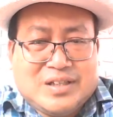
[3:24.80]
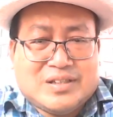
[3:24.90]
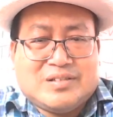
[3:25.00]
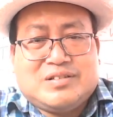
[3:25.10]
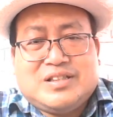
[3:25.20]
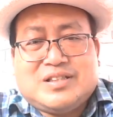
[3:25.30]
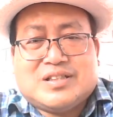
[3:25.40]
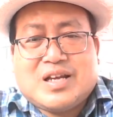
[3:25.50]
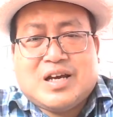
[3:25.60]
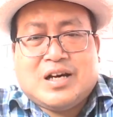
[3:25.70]
So this
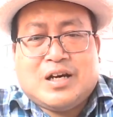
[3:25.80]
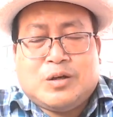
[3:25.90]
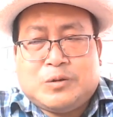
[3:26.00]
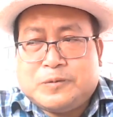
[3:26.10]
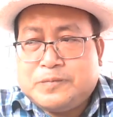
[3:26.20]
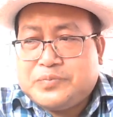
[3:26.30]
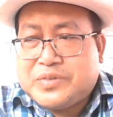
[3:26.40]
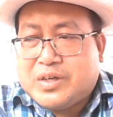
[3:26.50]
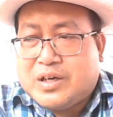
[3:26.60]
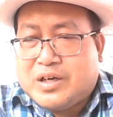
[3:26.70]
is how
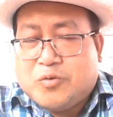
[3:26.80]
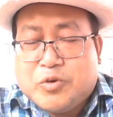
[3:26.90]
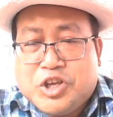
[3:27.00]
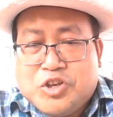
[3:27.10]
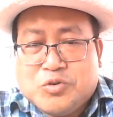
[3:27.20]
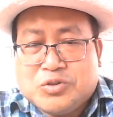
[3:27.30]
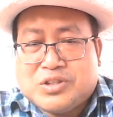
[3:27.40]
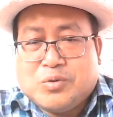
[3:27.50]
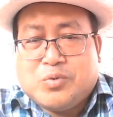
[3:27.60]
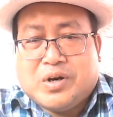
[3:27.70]
we
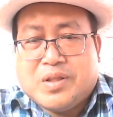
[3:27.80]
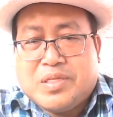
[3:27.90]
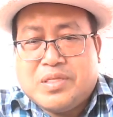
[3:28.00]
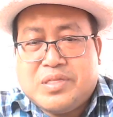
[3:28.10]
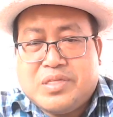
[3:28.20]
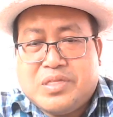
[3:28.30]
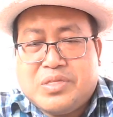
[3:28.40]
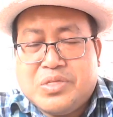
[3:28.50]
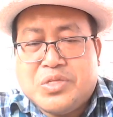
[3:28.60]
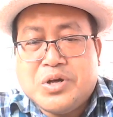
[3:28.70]
use the word
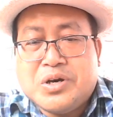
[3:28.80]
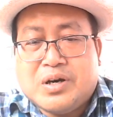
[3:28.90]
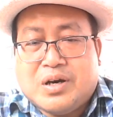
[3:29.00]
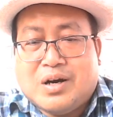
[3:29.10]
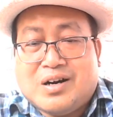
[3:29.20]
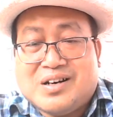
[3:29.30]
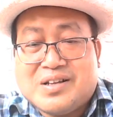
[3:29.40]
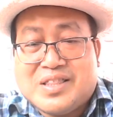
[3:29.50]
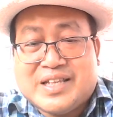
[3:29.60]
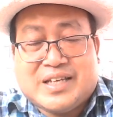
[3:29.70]
the
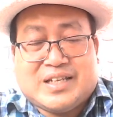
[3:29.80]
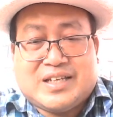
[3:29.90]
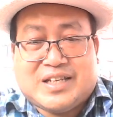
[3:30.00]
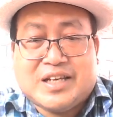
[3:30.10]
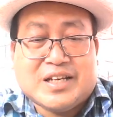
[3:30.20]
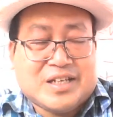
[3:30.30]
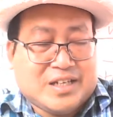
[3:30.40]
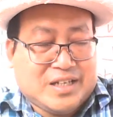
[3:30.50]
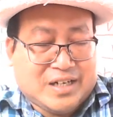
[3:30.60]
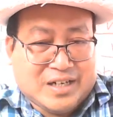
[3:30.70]
or the in the
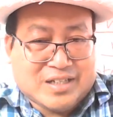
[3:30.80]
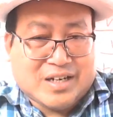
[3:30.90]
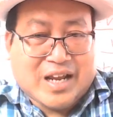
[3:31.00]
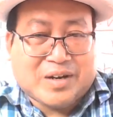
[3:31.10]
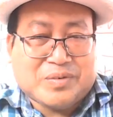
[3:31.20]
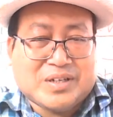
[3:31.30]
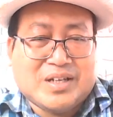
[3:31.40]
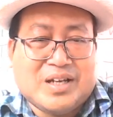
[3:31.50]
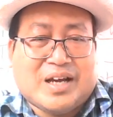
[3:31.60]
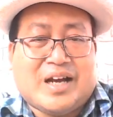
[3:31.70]
English language
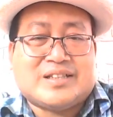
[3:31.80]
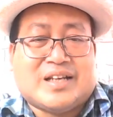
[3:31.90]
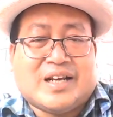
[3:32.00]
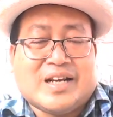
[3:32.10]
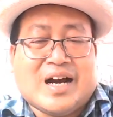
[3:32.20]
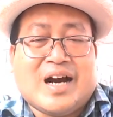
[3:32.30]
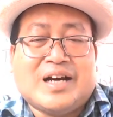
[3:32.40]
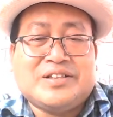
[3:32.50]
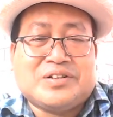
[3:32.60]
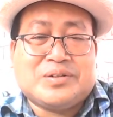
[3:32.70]
as an
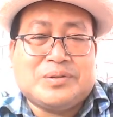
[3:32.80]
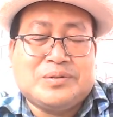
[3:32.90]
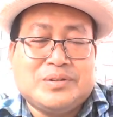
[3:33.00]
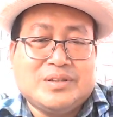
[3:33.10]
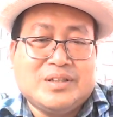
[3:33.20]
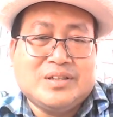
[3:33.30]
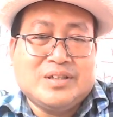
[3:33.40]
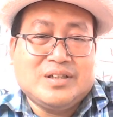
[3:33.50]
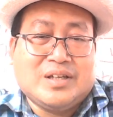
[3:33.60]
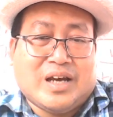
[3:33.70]
article,
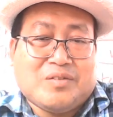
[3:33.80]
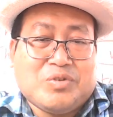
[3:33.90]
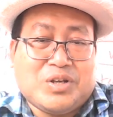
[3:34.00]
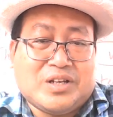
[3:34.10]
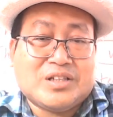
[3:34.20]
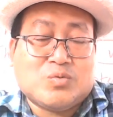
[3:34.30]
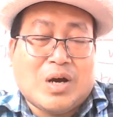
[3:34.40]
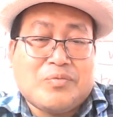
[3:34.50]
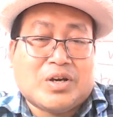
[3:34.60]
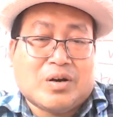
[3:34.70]
and that's
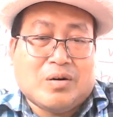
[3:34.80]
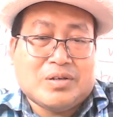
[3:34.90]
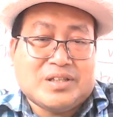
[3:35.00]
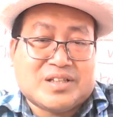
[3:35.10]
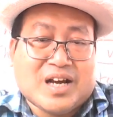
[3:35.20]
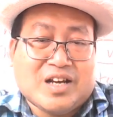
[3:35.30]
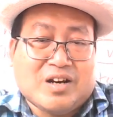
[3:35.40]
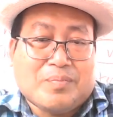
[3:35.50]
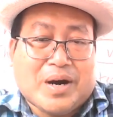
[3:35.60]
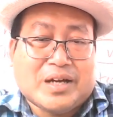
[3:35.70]
why we call this kind
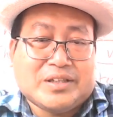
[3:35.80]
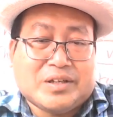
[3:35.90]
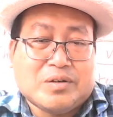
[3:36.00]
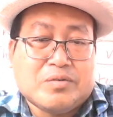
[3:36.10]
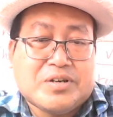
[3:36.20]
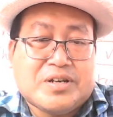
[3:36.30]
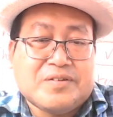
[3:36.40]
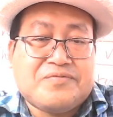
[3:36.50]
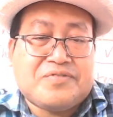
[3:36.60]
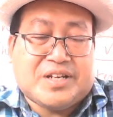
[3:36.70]
of article
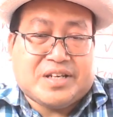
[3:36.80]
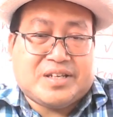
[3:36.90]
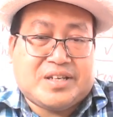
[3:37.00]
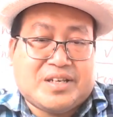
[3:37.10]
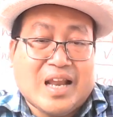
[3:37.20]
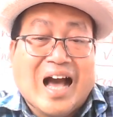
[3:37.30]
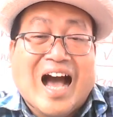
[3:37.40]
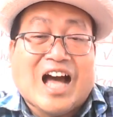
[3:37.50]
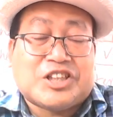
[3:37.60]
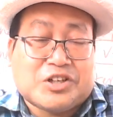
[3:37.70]
definite
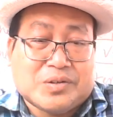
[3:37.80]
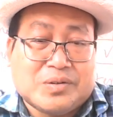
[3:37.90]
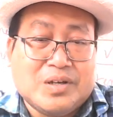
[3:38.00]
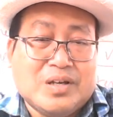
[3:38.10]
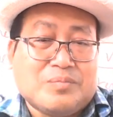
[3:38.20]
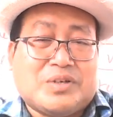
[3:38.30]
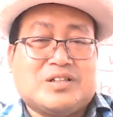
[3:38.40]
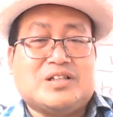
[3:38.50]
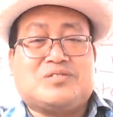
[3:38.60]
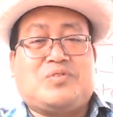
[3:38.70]
article
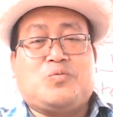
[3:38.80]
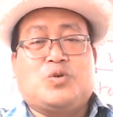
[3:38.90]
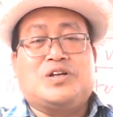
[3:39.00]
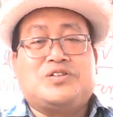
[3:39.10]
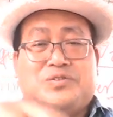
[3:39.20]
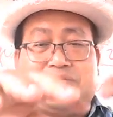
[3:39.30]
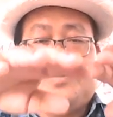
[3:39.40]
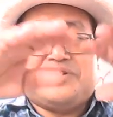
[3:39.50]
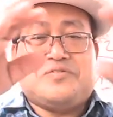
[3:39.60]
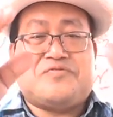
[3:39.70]
because we want to
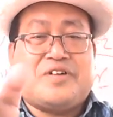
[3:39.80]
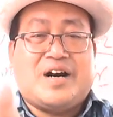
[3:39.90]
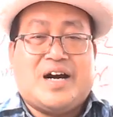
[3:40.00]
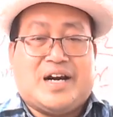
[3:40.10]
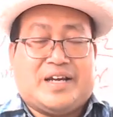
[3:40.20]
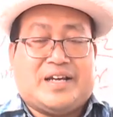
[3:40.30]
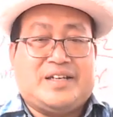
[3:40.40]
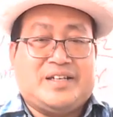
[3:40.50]
define